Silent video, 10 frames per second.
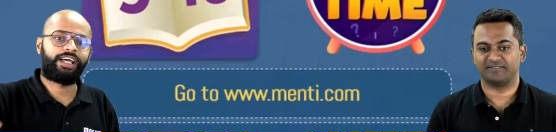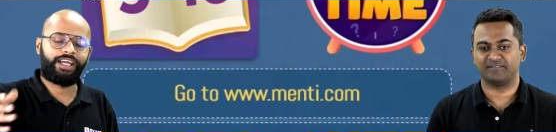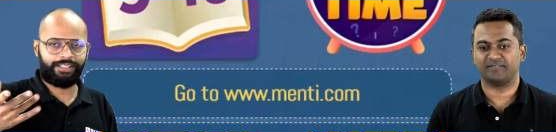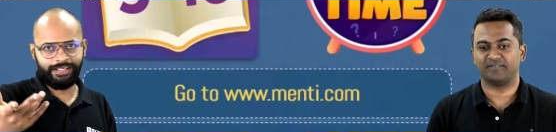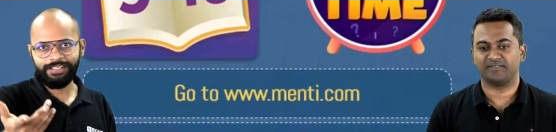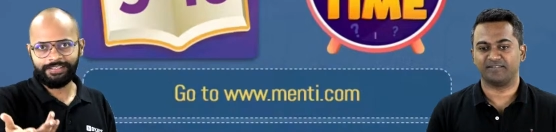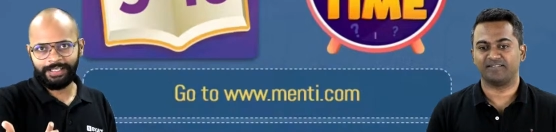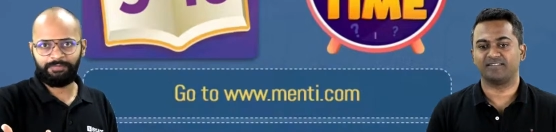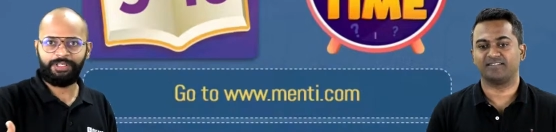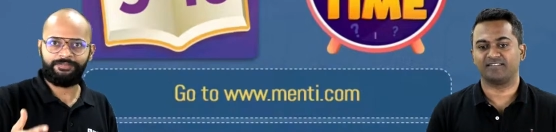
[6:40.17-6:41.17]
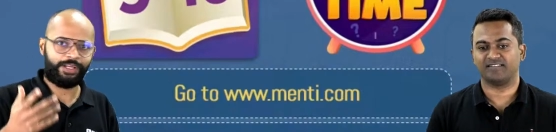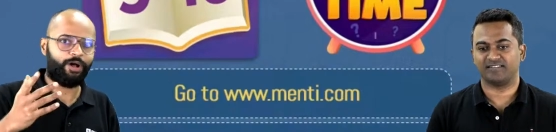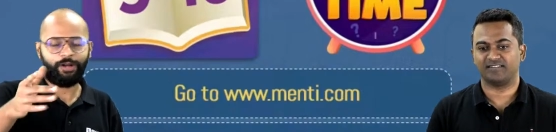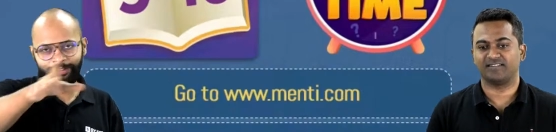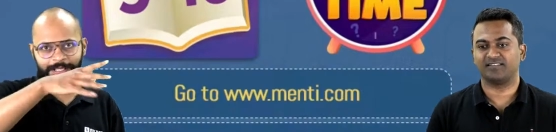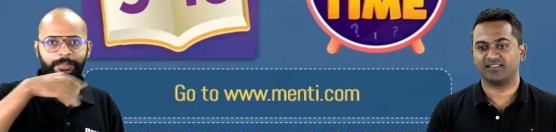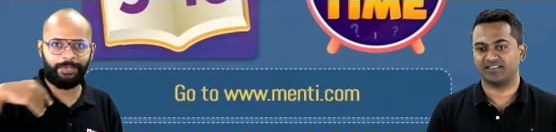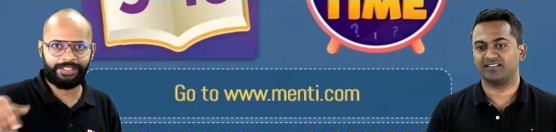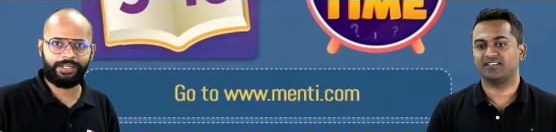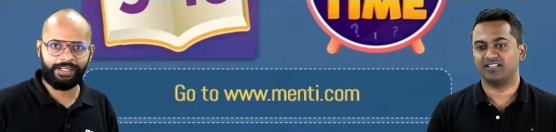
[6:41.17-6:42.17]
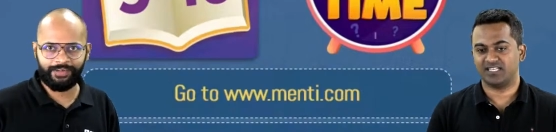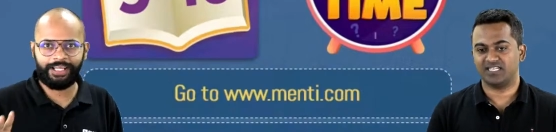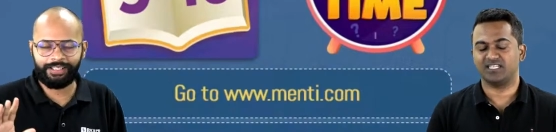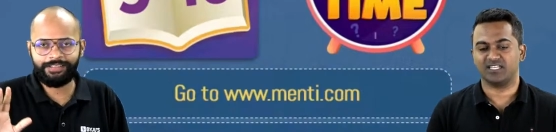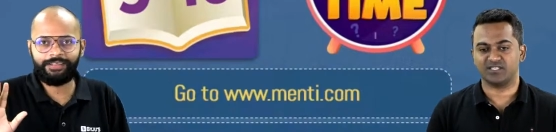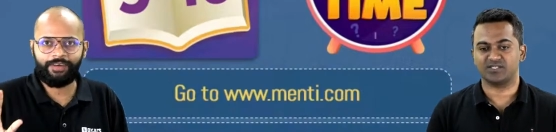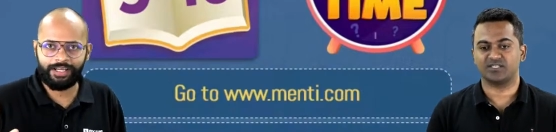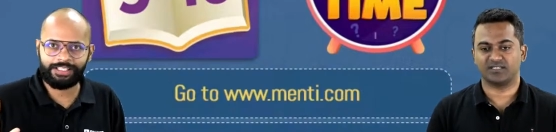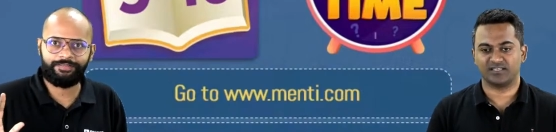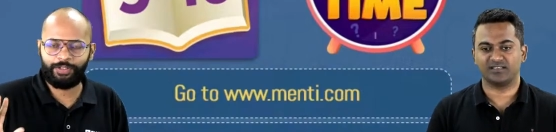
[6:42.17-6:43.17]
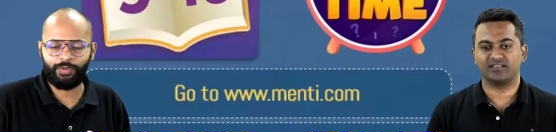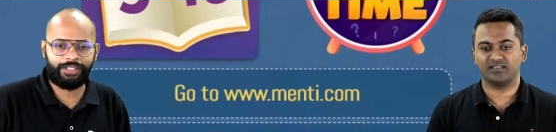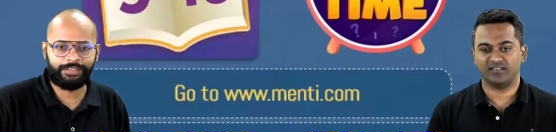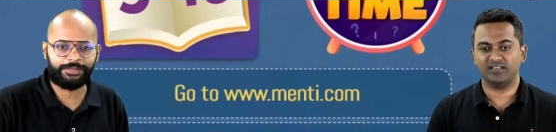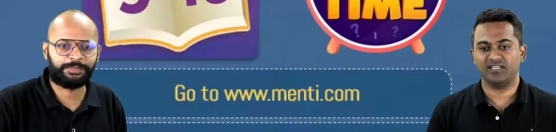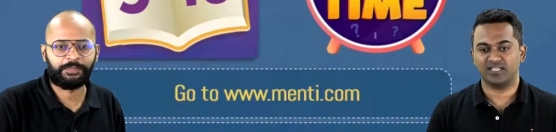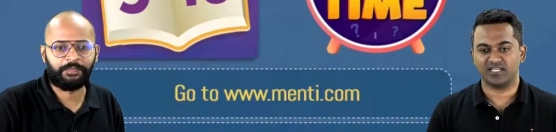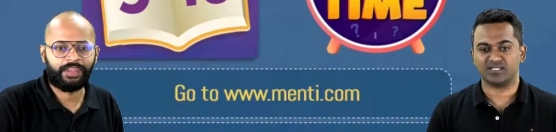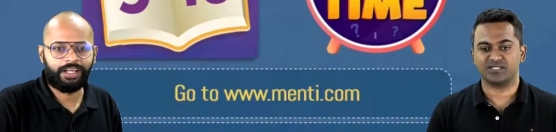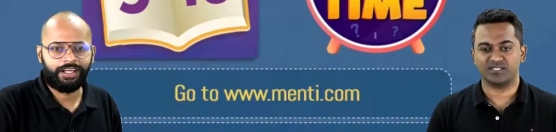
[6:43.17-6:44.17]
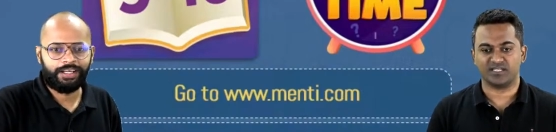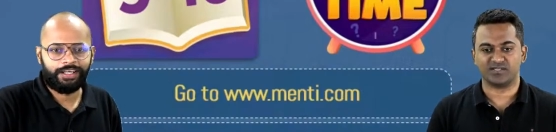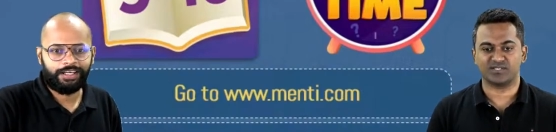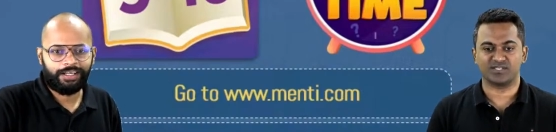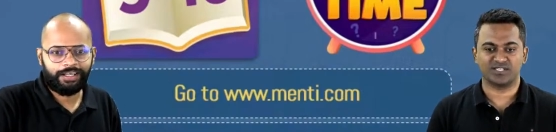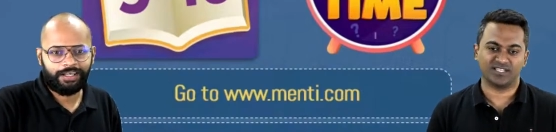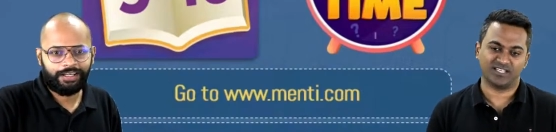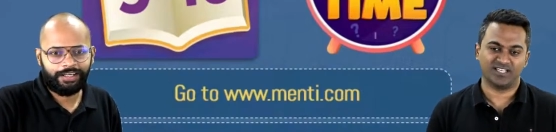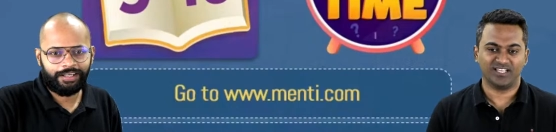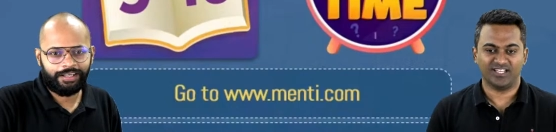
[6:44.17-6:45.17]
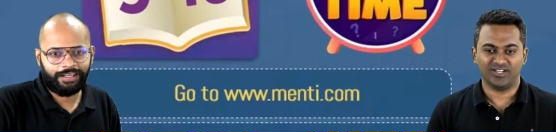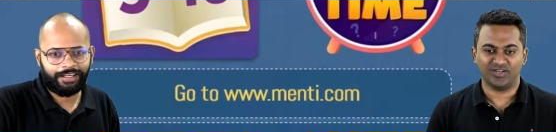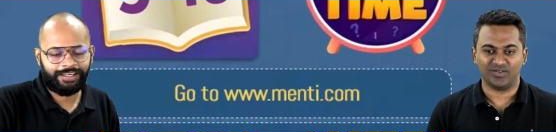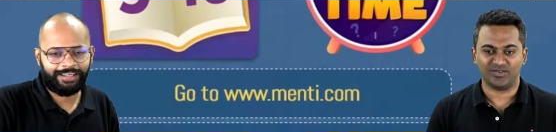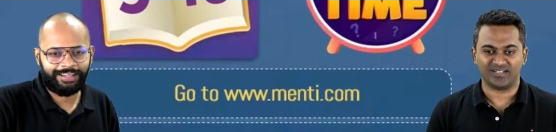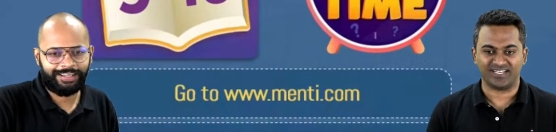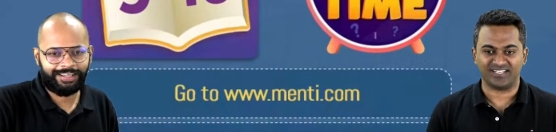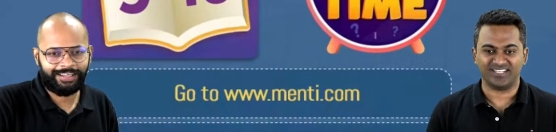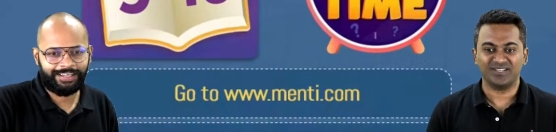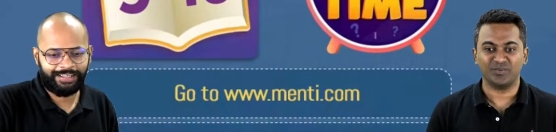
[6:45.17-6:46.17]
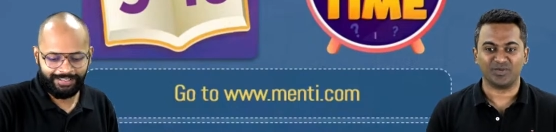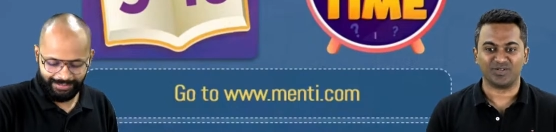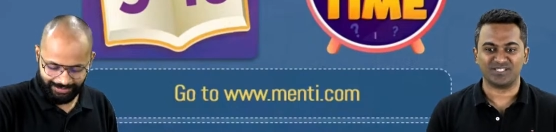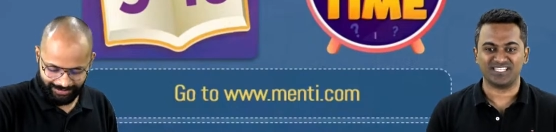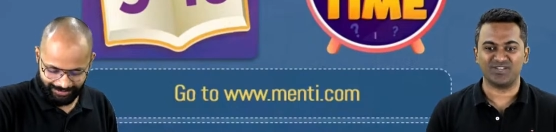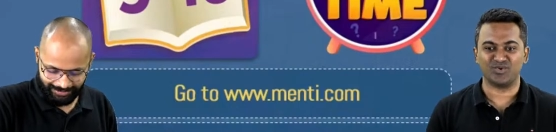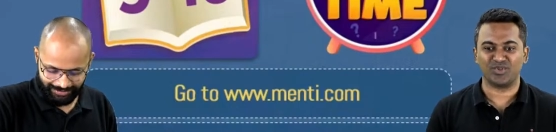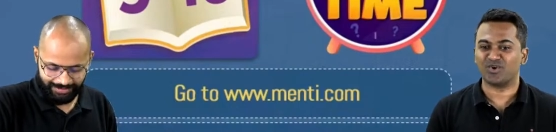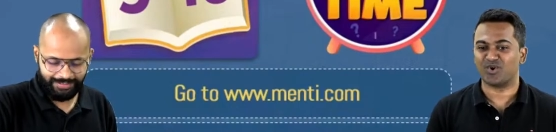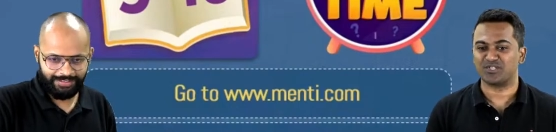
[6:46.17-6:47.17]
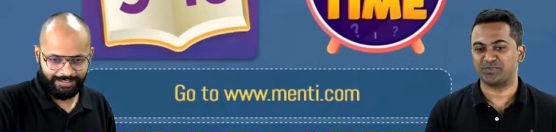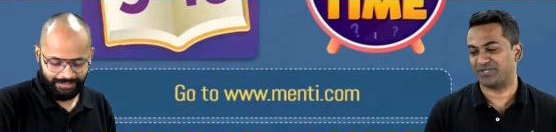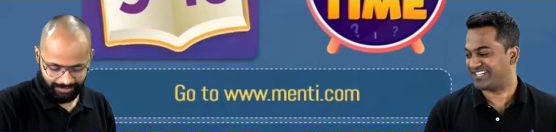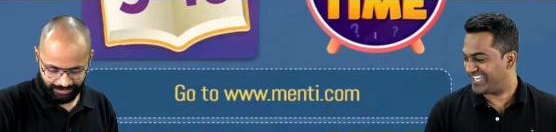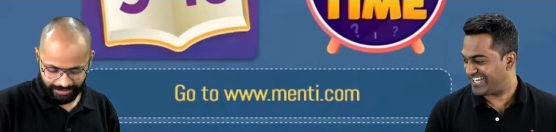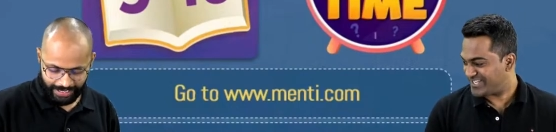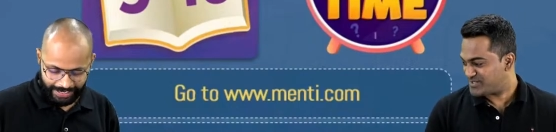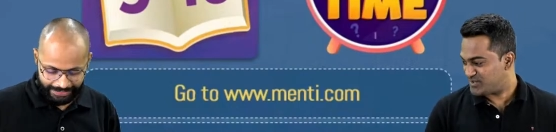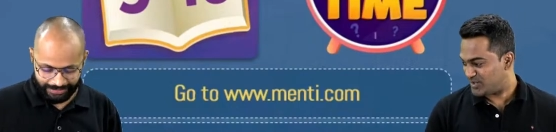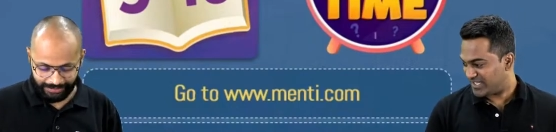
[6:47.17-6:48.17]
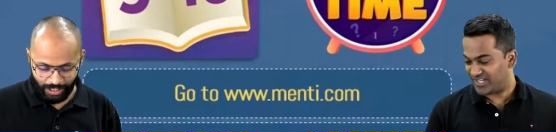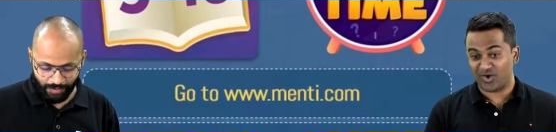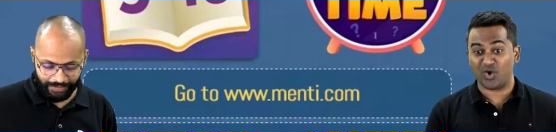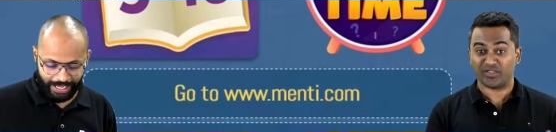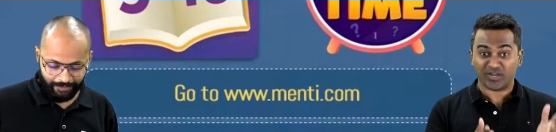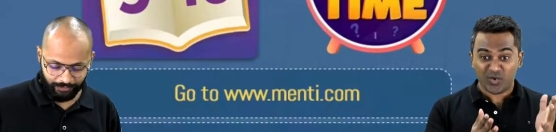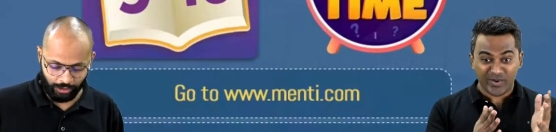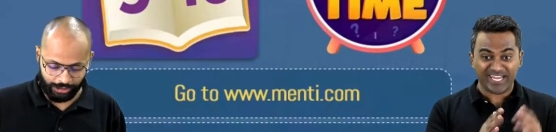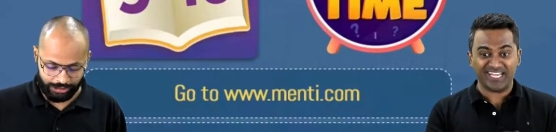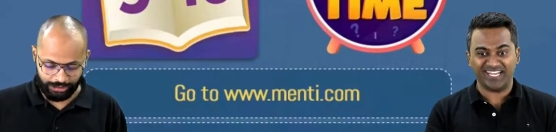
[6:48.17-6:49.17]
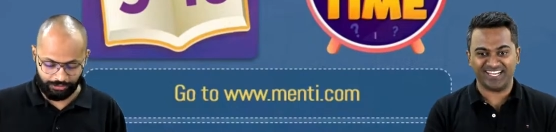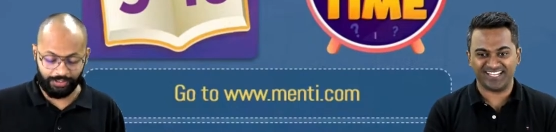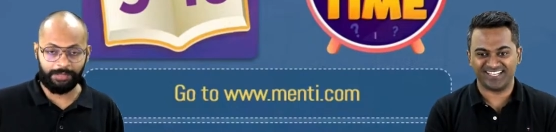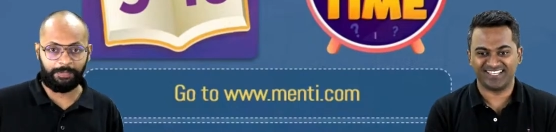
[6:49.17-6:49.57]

Speaker 1: And yes, that means they're all on the same page, right? We can consider ourselves equal in this.
Speaker 2: Yes, yes. All right. We're going to see who the crossword king
Speaker 1: is. Nice. Now we have 33